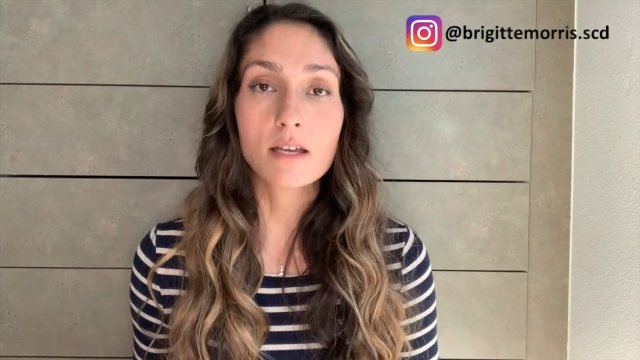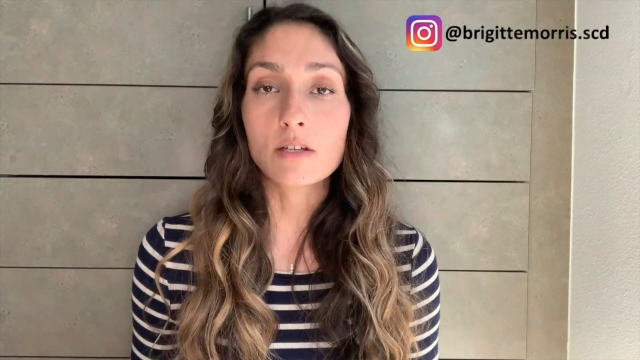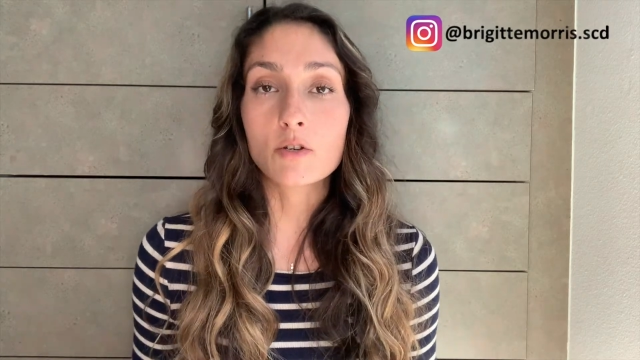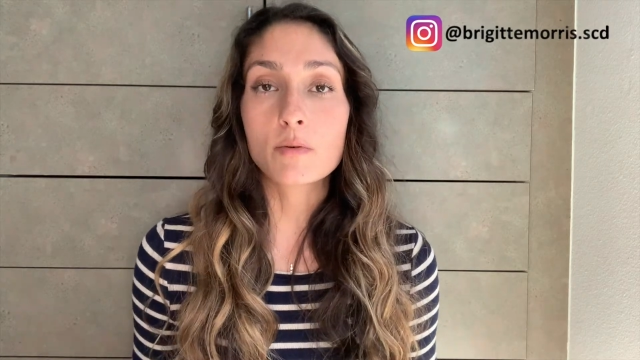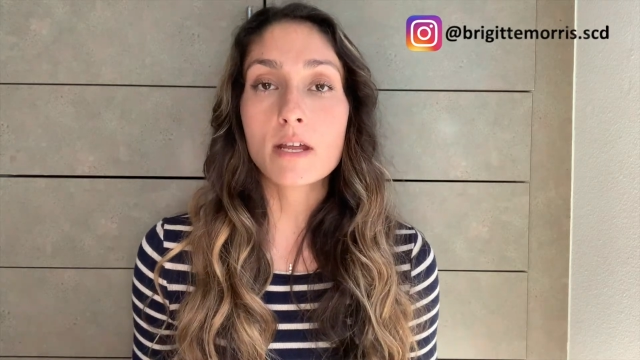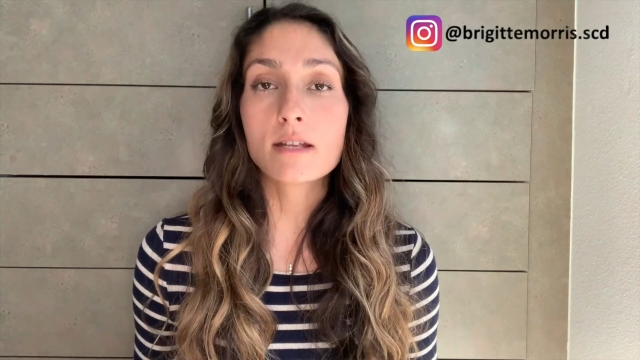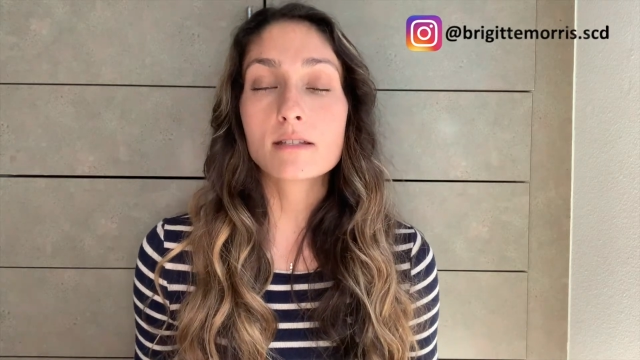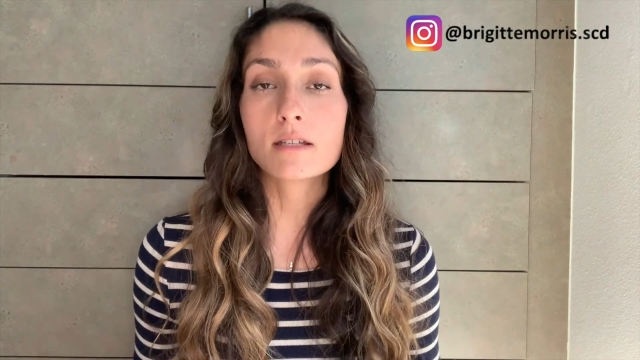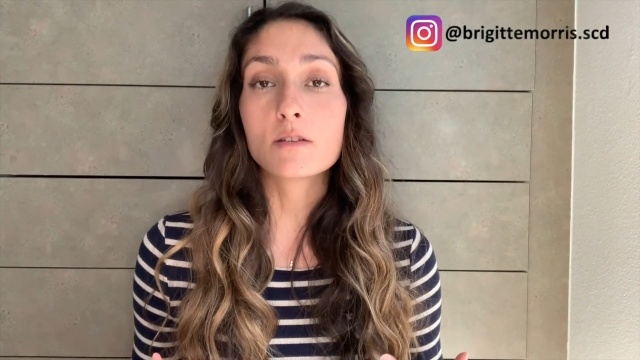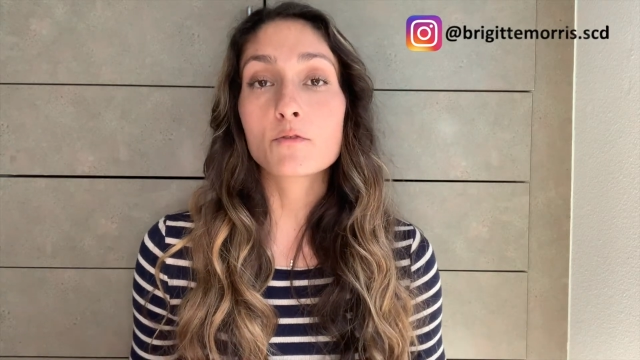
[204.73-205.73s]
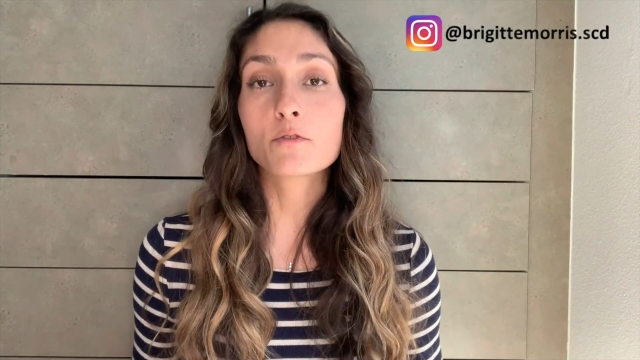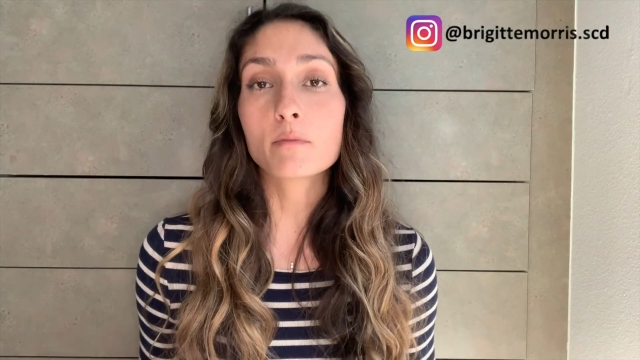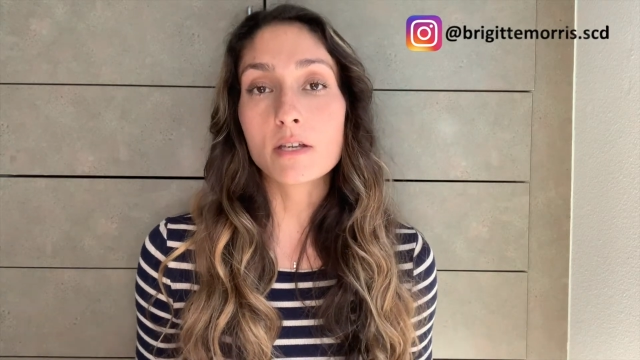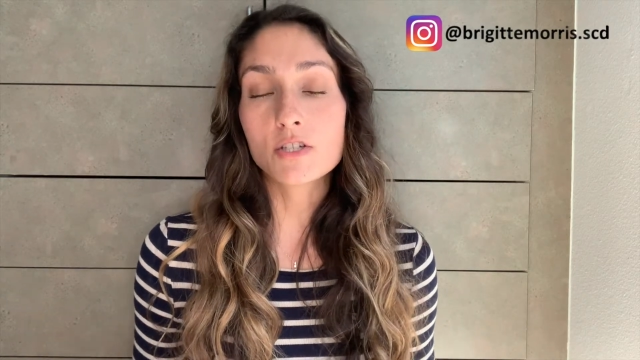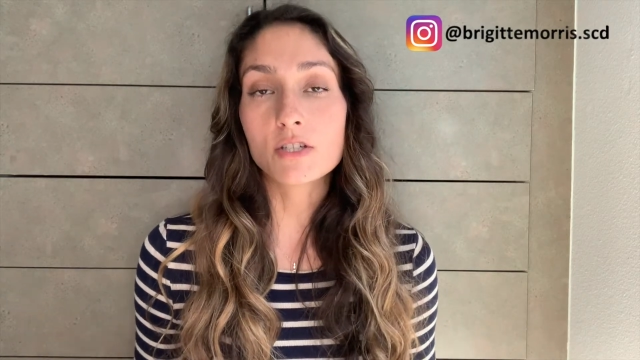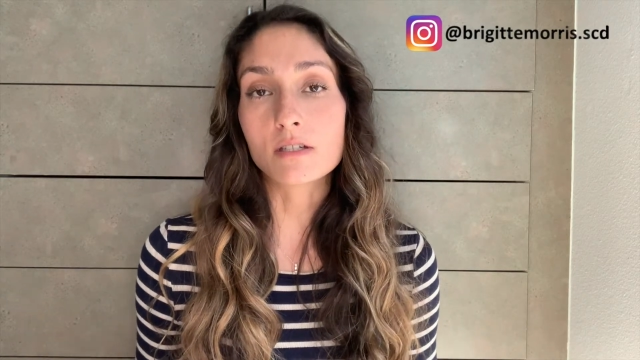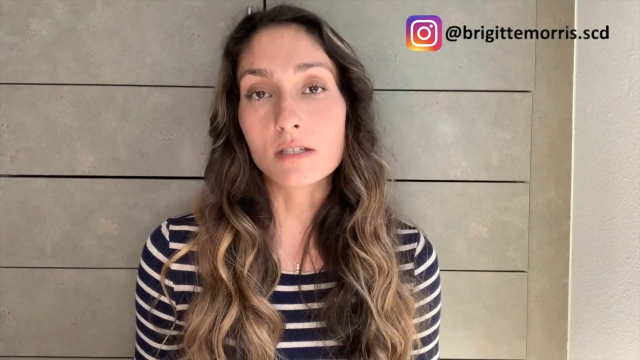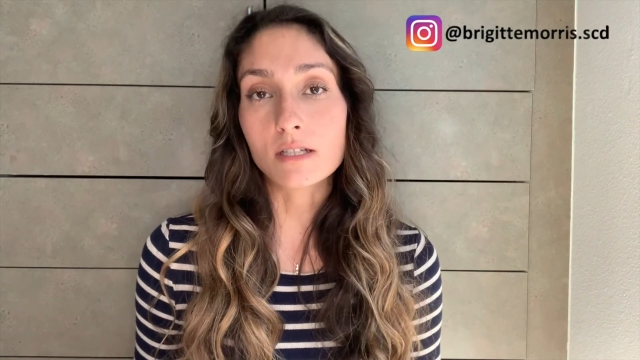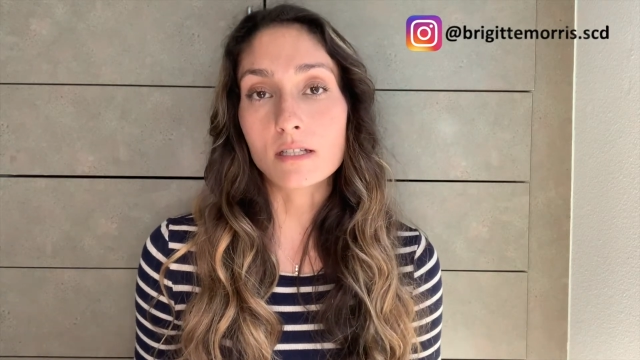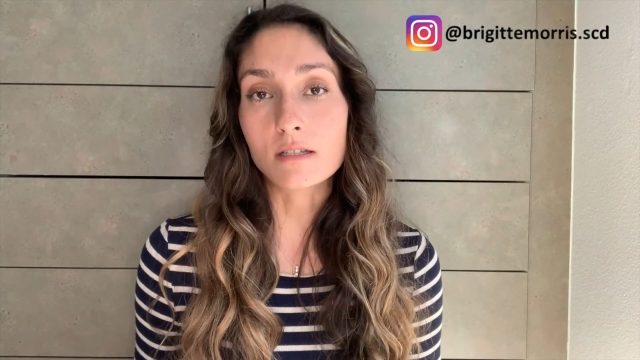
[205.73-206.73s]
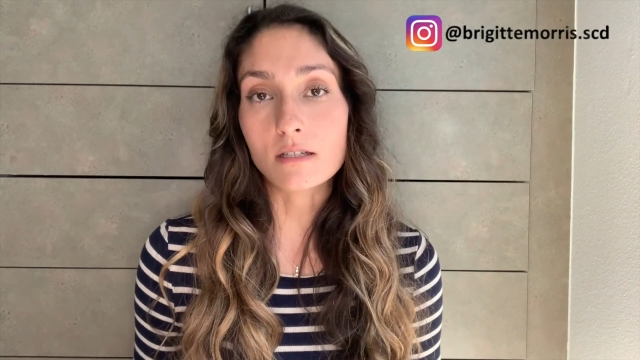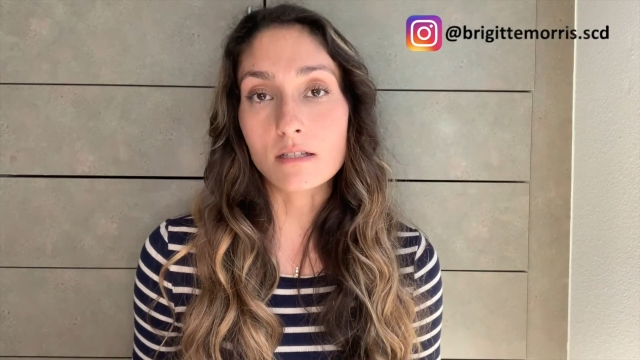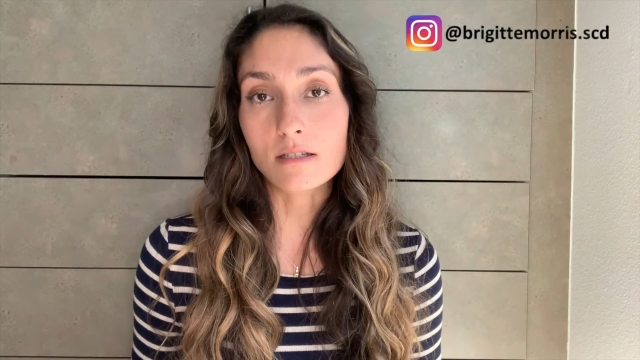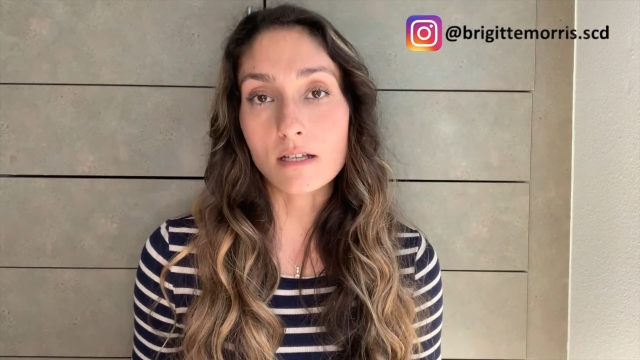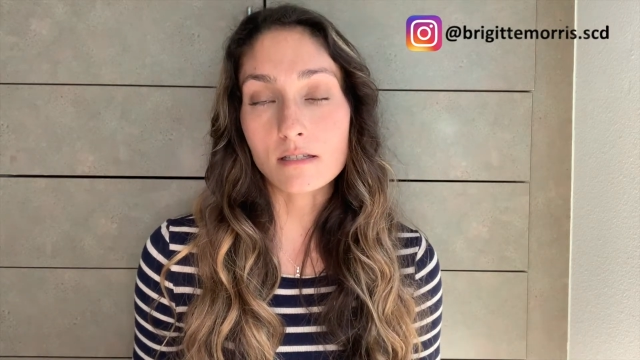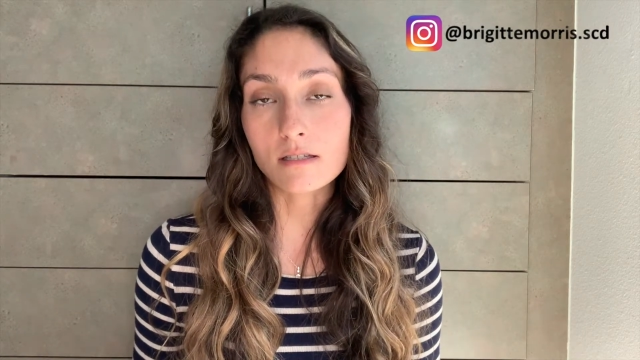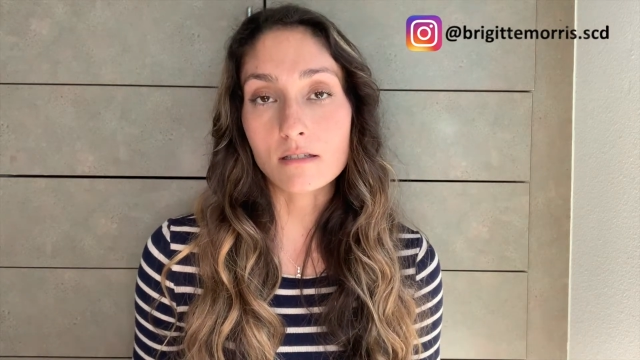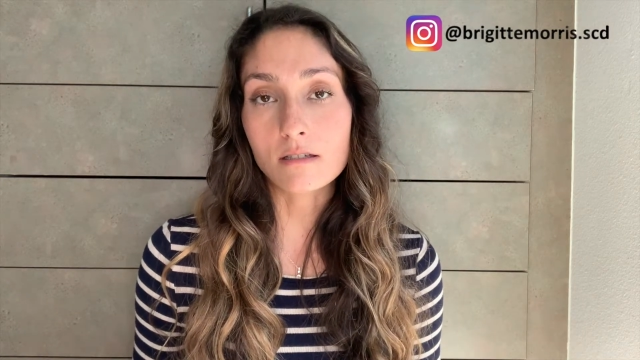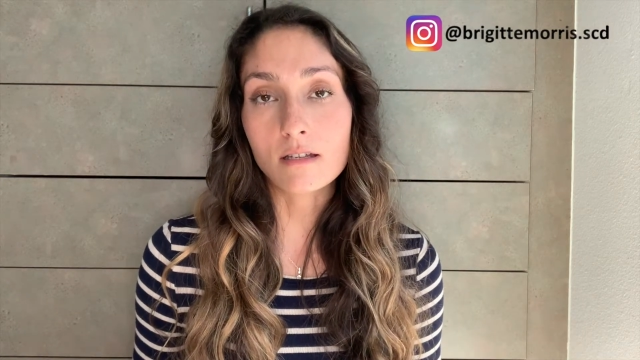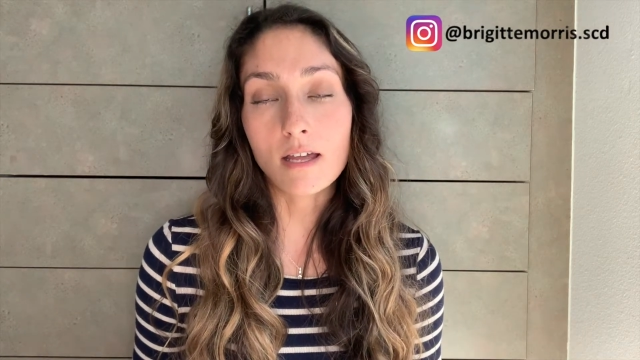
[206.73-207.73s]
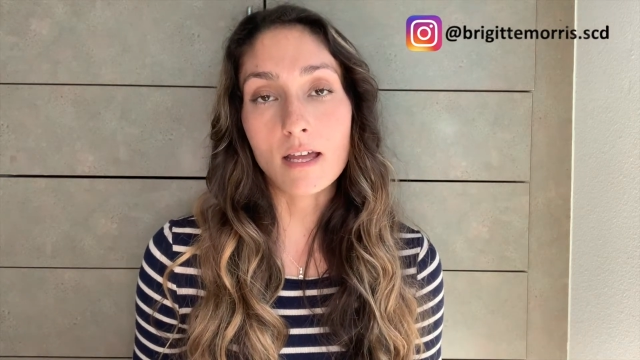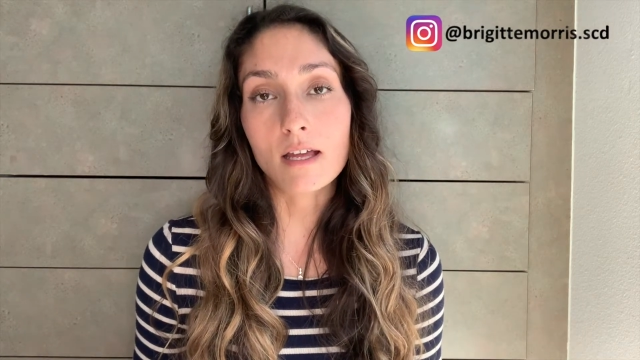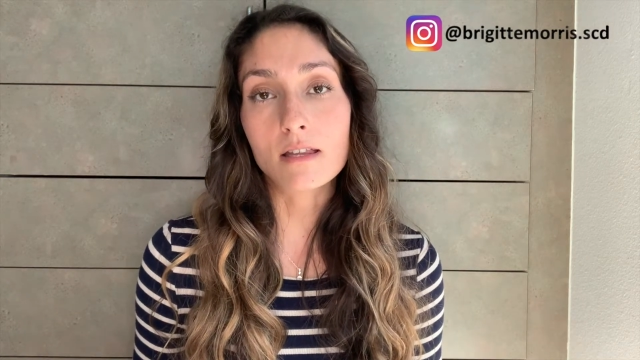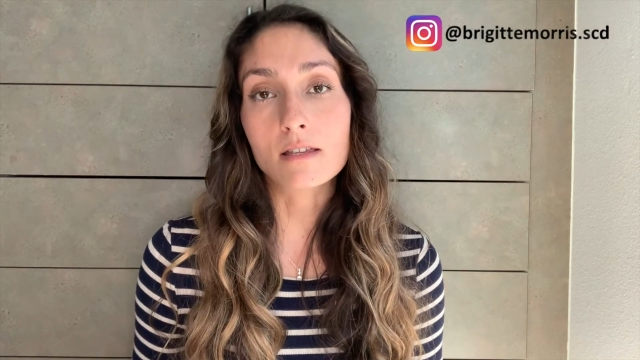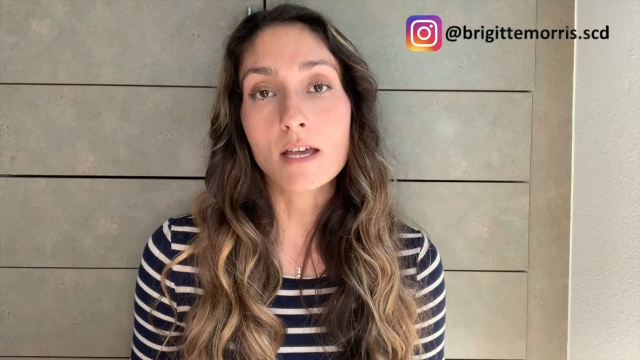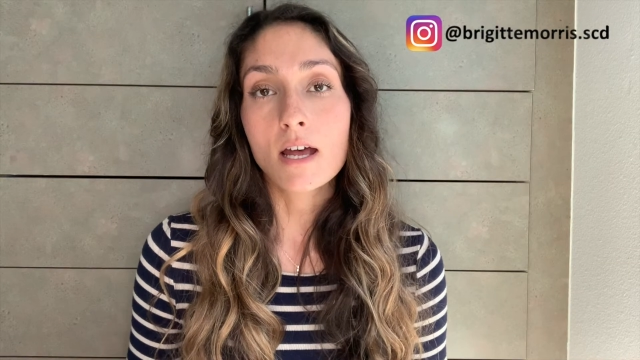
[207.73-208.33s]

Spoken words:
It creates inflammation in the intestine, and